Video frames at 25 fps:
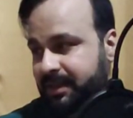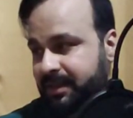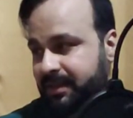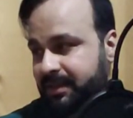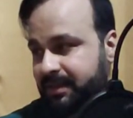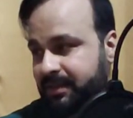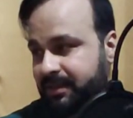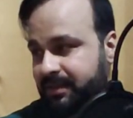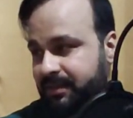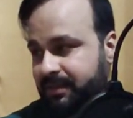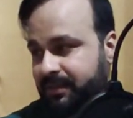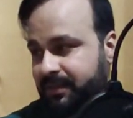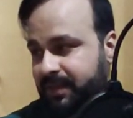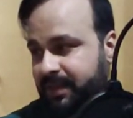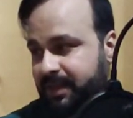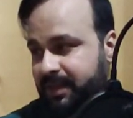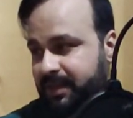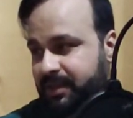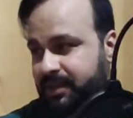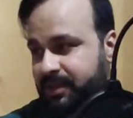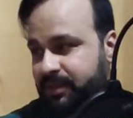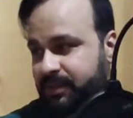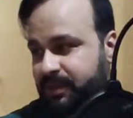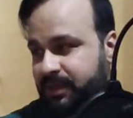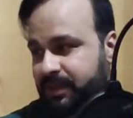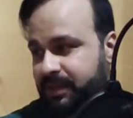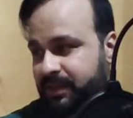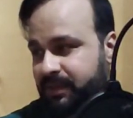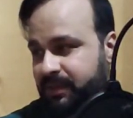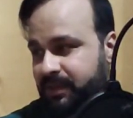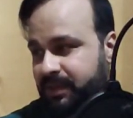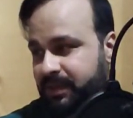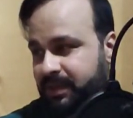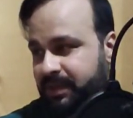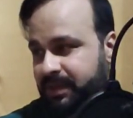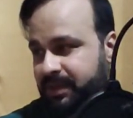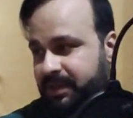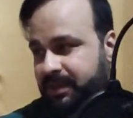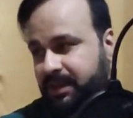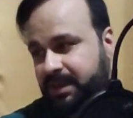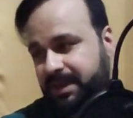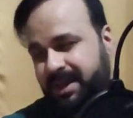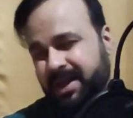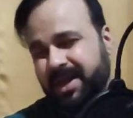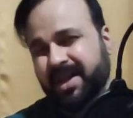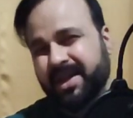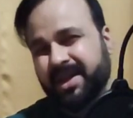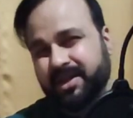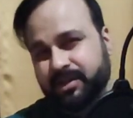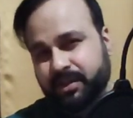1 2 and 3. Yeah,
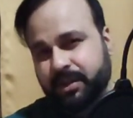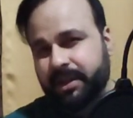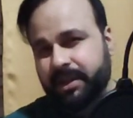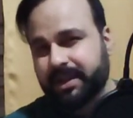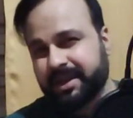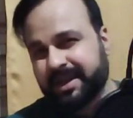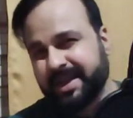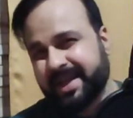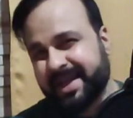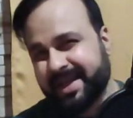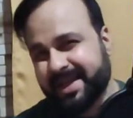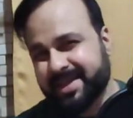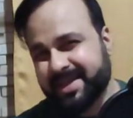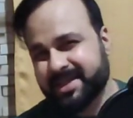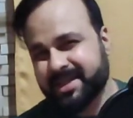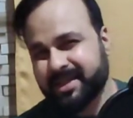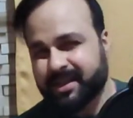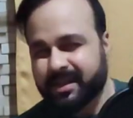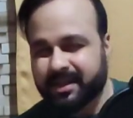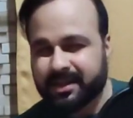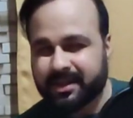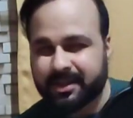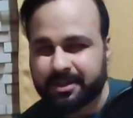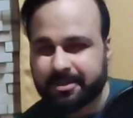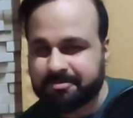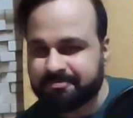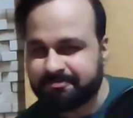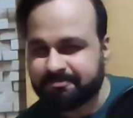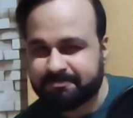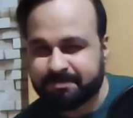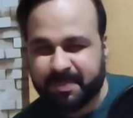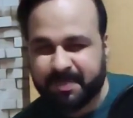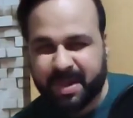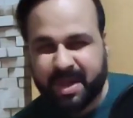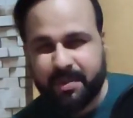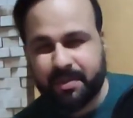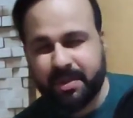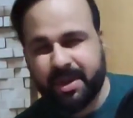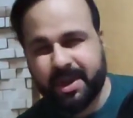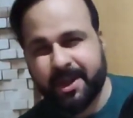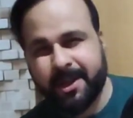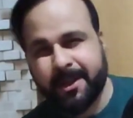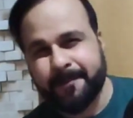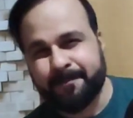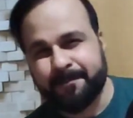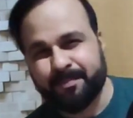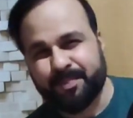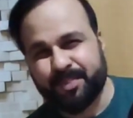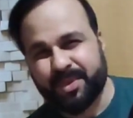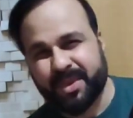so it takes maybe
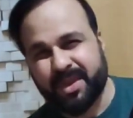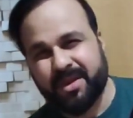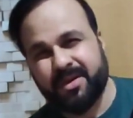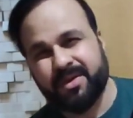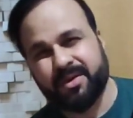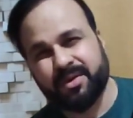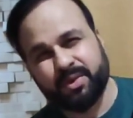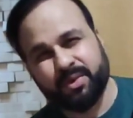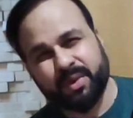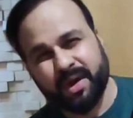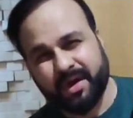quarter